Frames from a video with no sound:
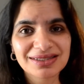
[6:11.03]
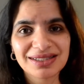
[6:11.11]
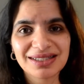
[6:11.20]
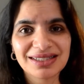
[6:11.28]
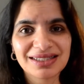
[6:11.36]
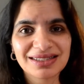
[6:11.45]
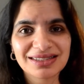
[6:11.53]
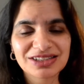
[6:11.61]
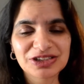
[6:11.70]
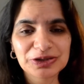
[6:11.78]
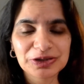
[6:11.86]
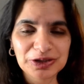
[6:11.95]
is
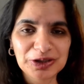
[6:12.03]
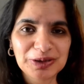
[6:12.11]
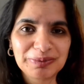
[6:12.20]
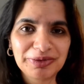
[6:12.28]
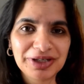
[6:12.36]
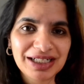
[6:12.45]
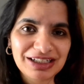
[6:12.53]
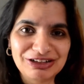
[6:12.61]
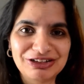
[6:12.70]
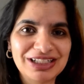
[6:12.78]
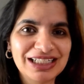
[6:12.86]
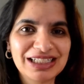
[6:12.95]
to incorporate
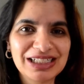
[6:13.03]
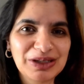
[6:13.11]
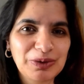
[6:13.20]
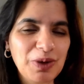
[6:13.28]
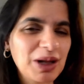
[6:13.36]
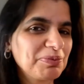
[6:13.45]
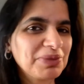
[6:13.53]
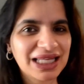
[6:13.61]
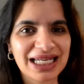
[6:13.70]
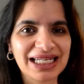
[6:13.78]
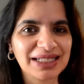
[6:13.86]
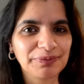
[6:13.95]
learning while
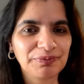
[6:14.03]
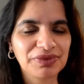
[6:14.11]
playing.